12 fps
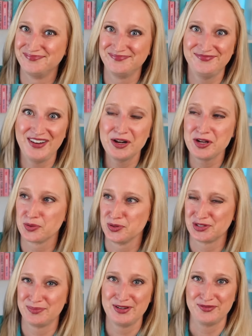very
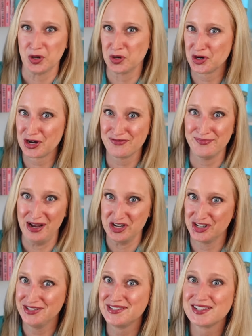gruesome and vulgar, I've
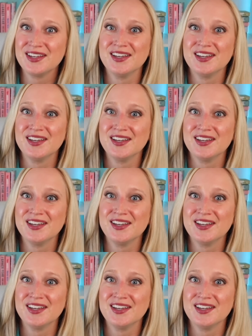mentioned.